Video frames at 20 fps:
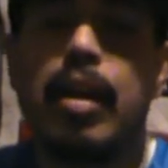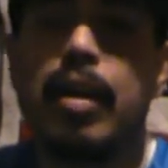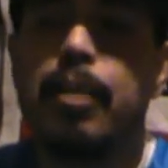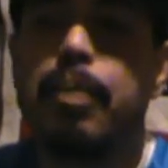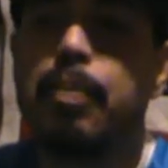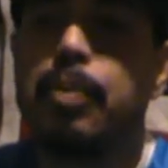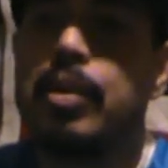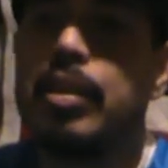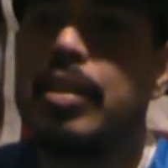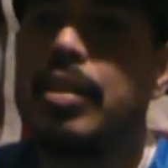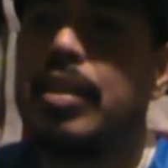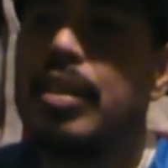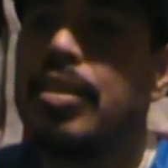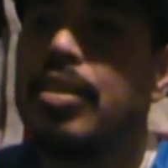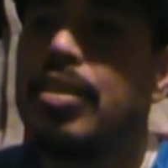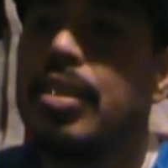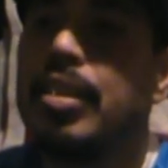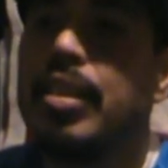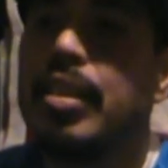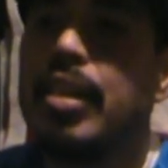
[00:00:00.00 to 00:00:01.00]

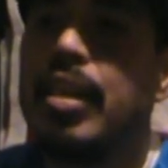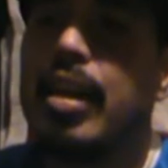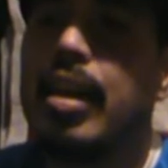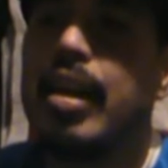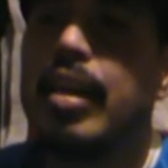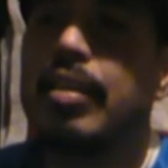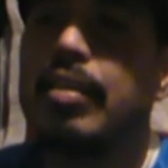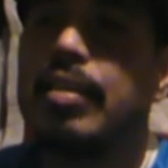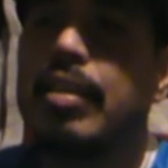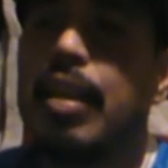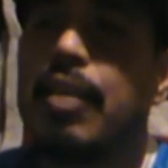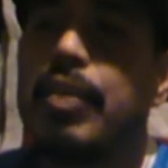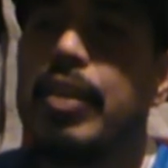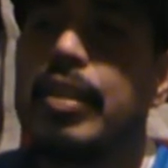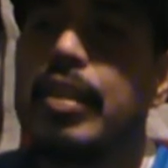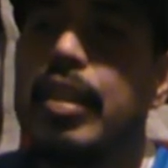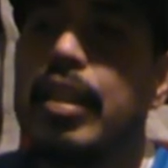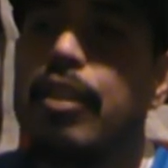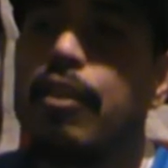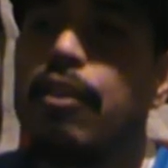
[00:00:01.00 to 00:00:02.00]
Precision cut
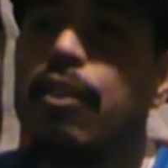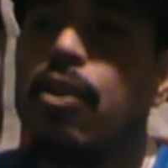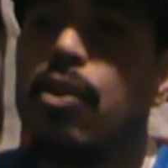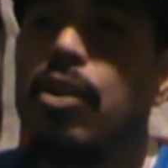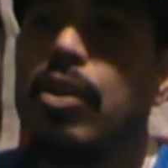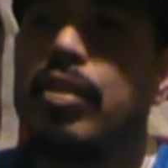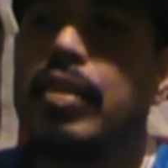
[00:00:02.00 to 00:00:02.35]
17.4